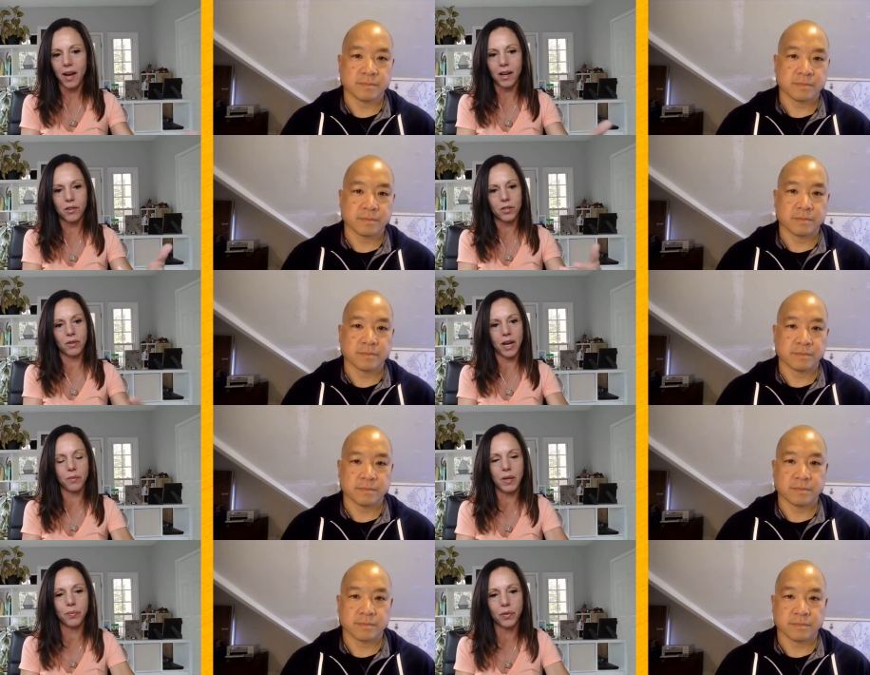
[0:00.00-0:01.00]
Speaker 1: I also
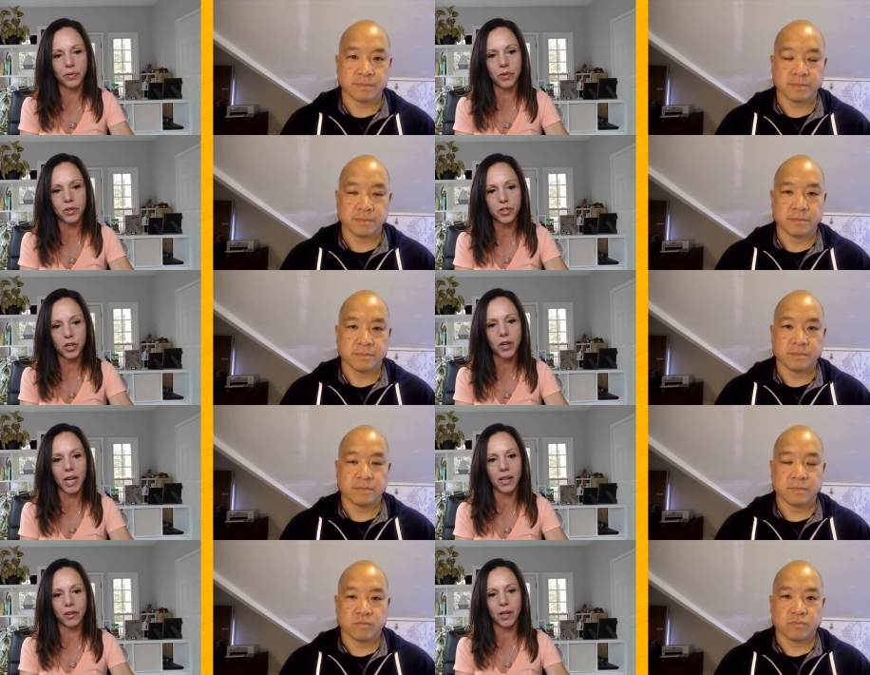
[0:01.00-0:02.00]
guide people through their
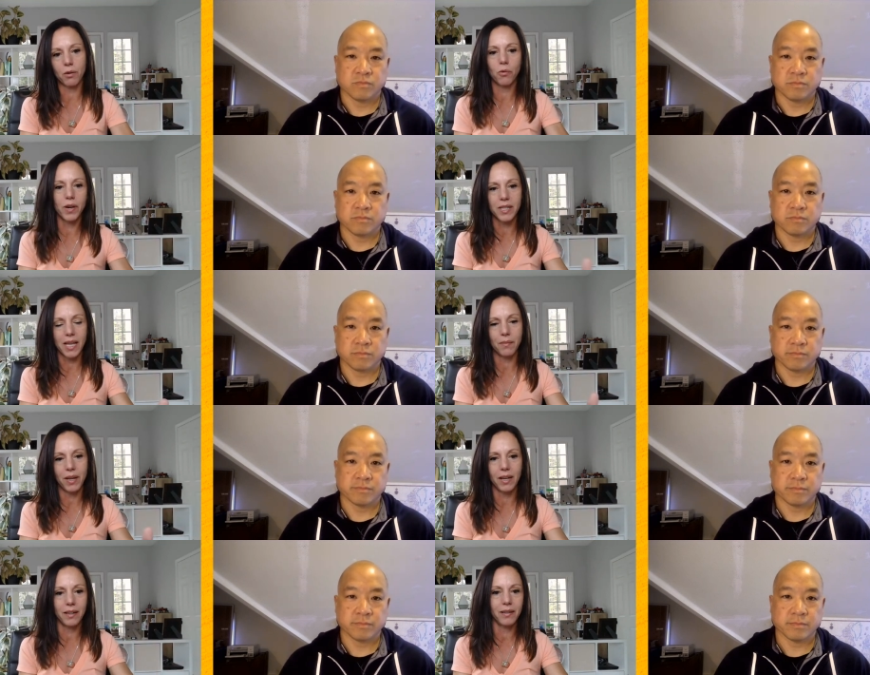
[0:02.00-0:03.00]
journey and they're like, well, what does that
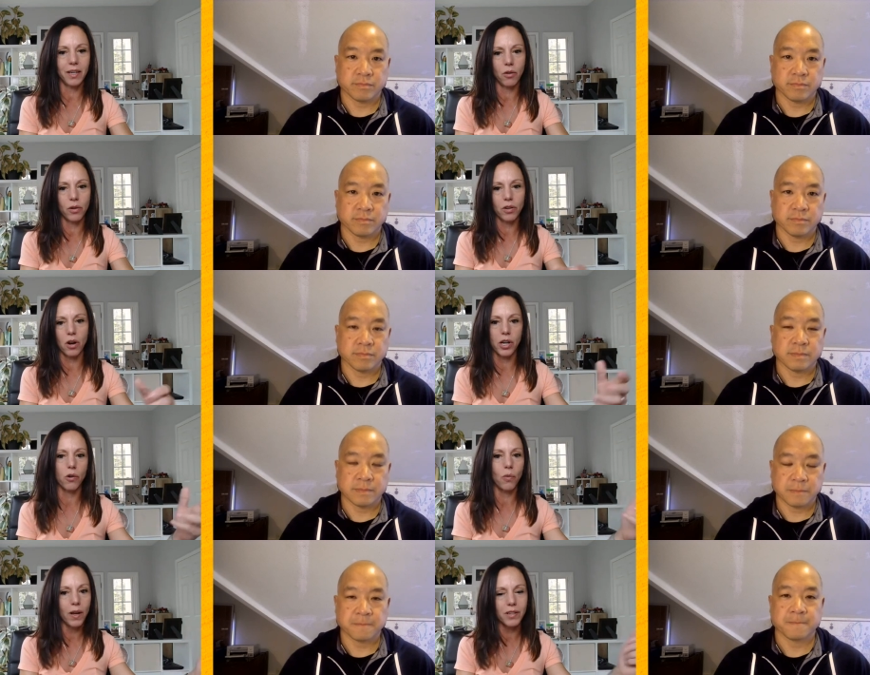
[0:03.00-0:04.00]
mean? You know, are, are you
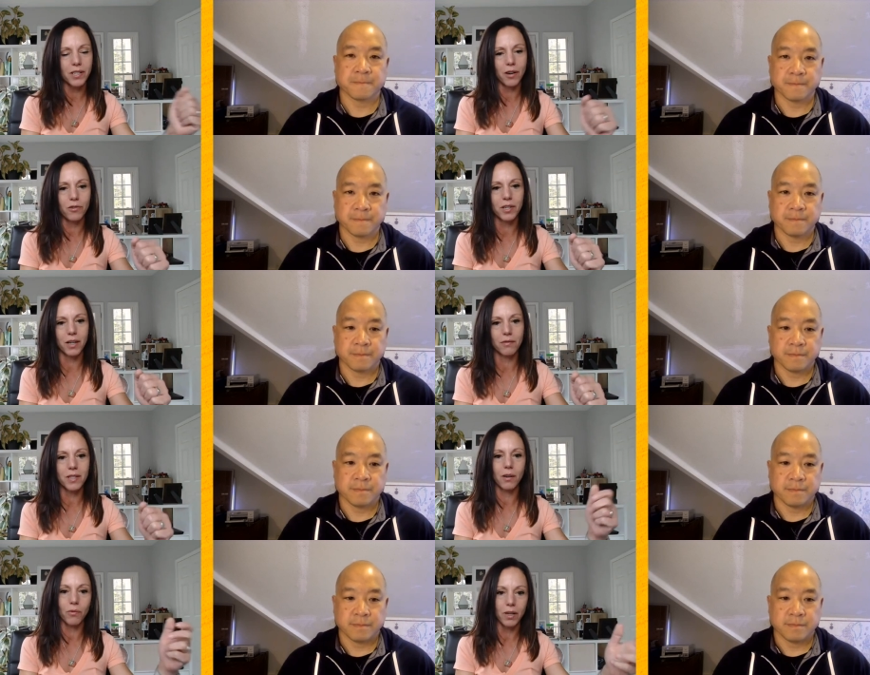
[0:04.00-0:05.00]
a wellness coach? And I was
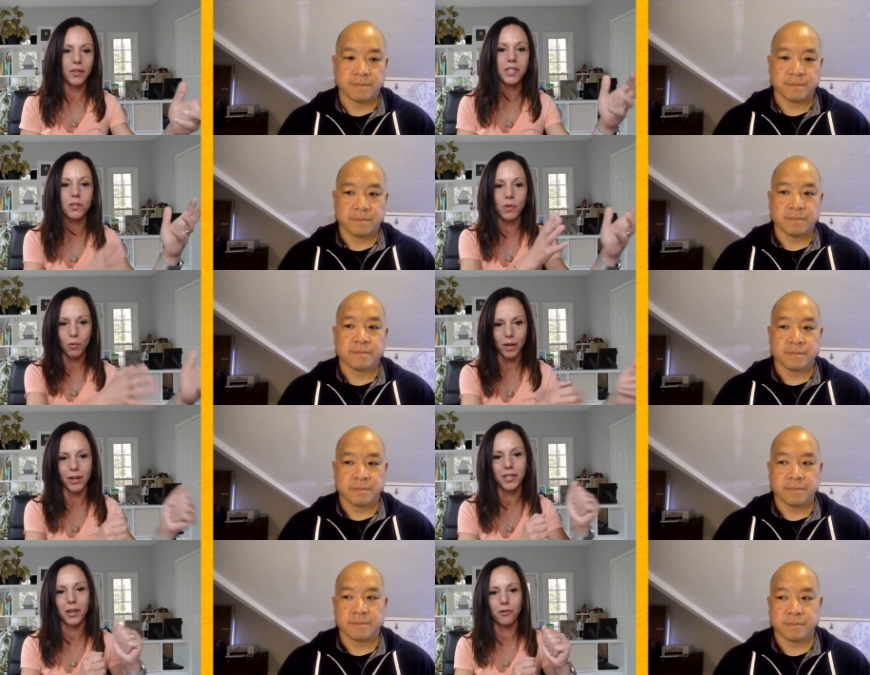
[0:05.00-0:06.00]
like, well, this is what a
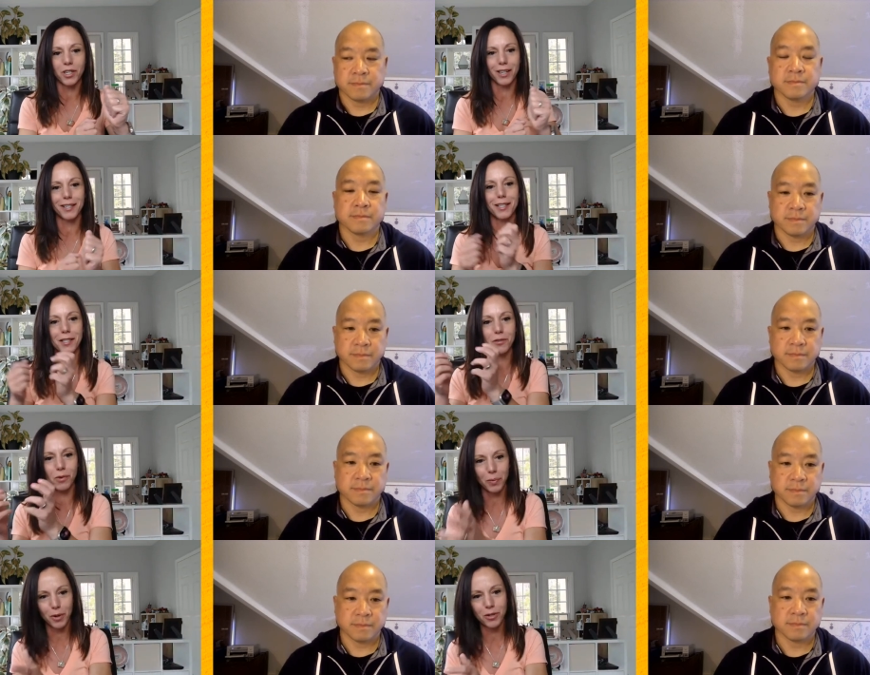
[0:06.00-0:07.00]
wellness coach is. This is
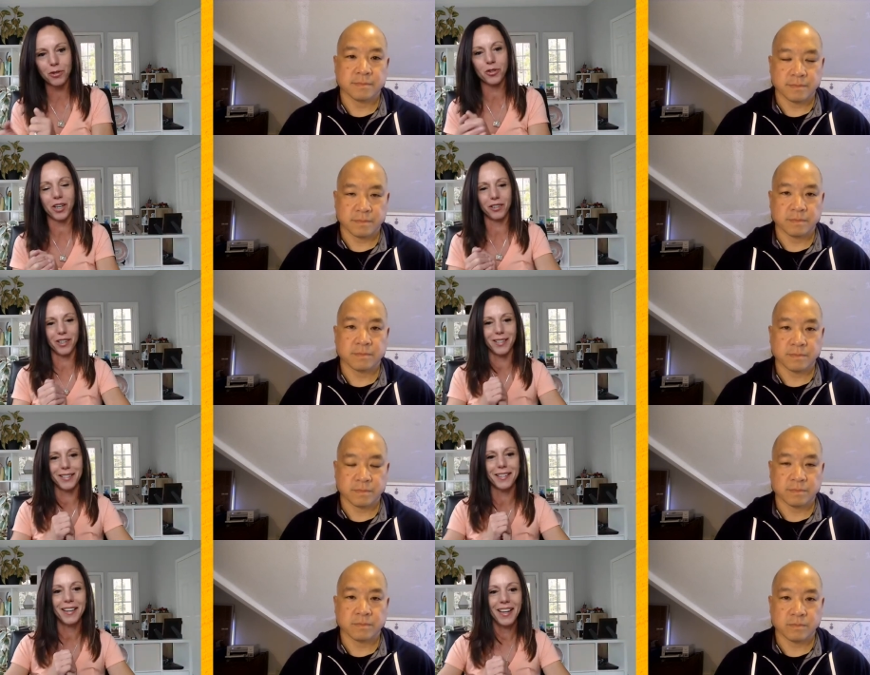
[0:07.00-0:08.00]
what a personal trainer
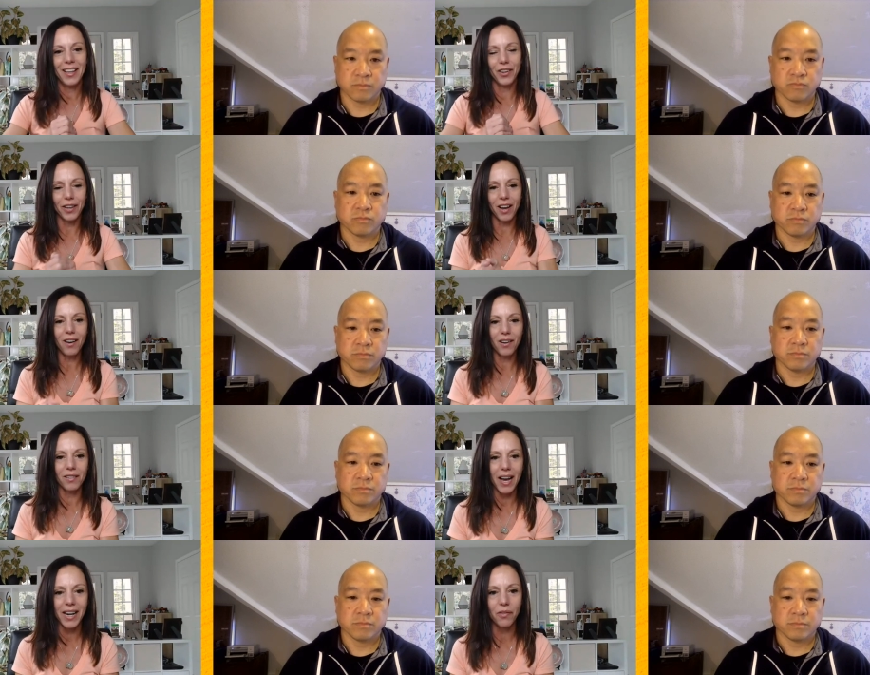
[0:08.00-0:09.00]
is. And they're like,
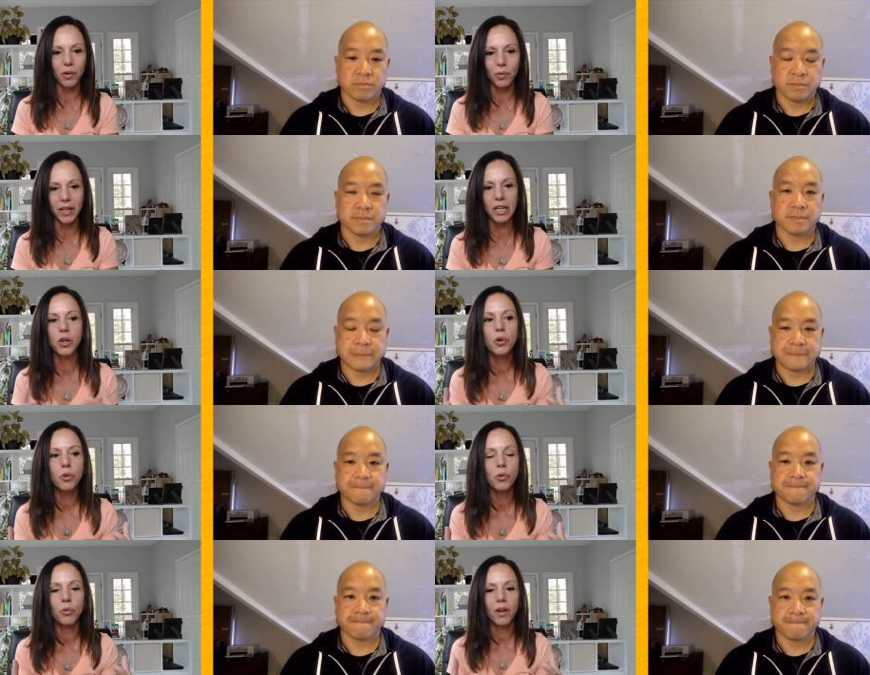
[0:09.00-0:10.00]
oh, I never really
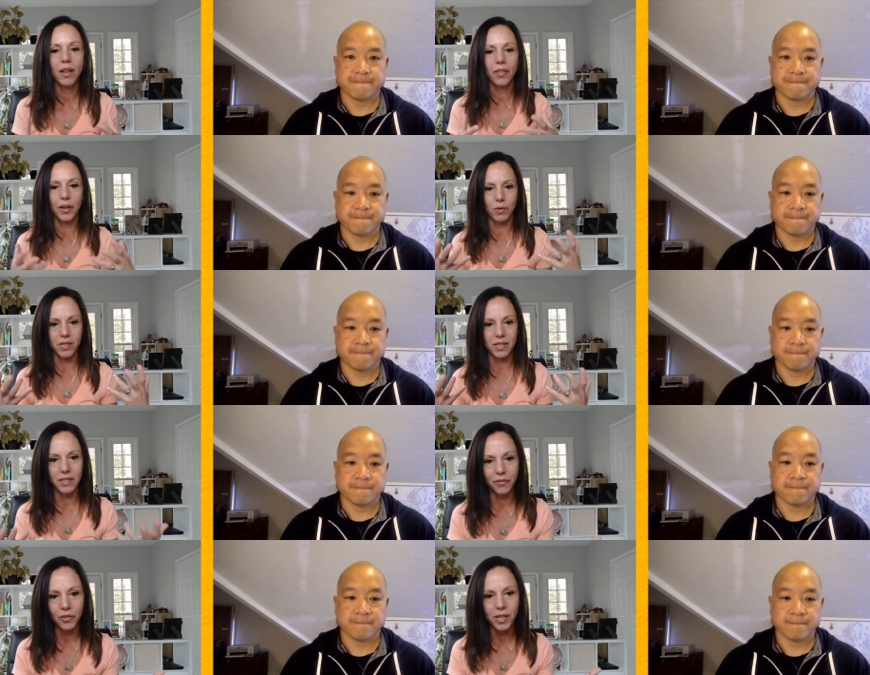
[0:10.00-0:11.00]
knew there was a
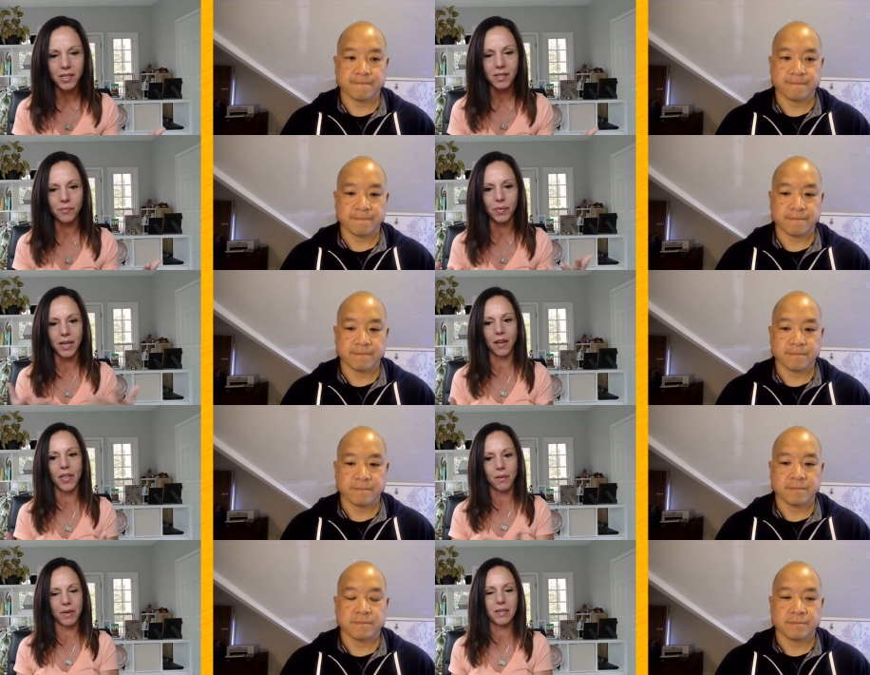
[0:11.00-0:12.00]
difference, but now
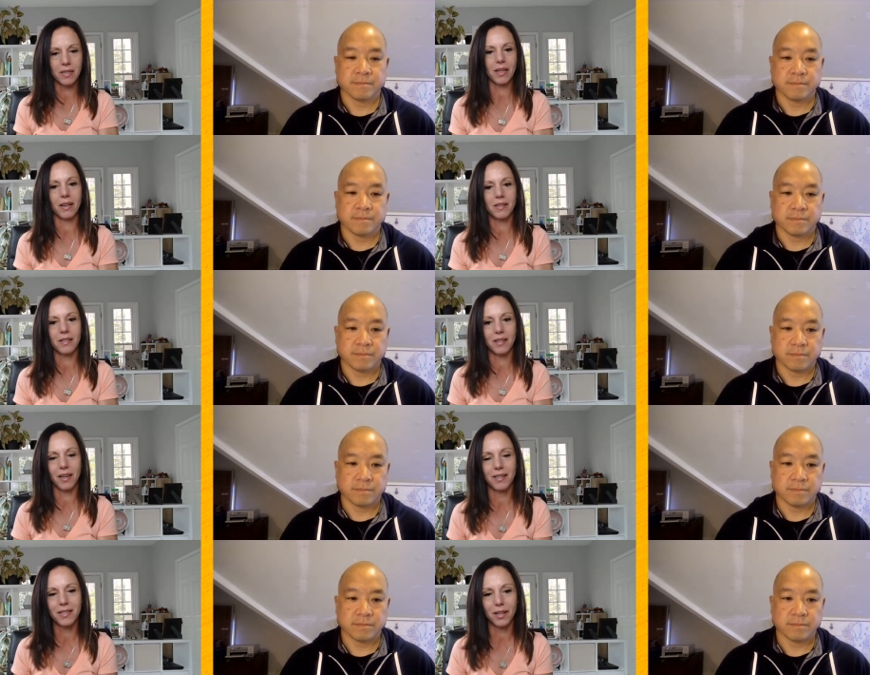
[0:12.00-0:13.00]
that makes sense.
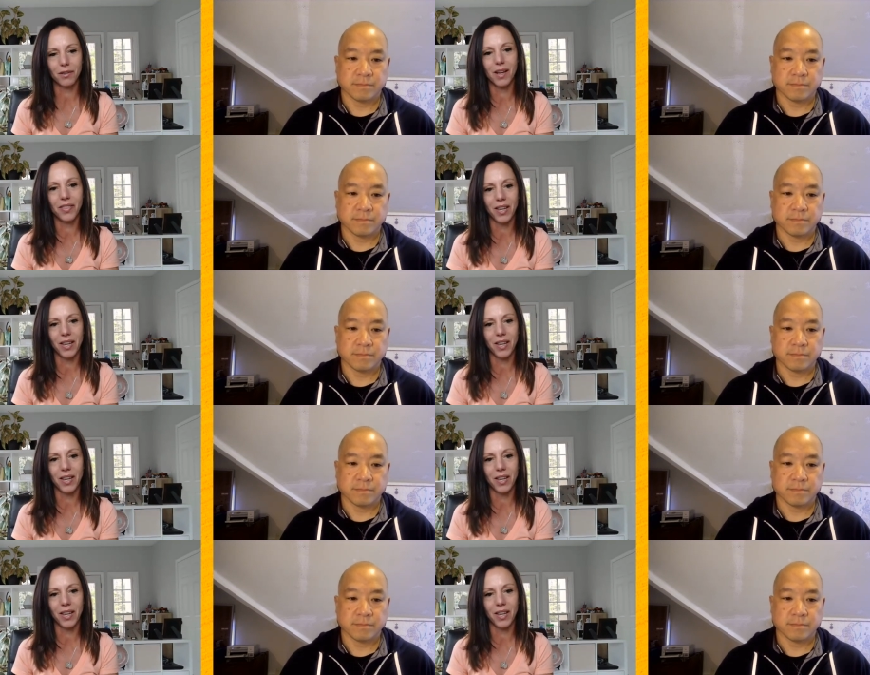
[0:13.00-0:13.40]
And so I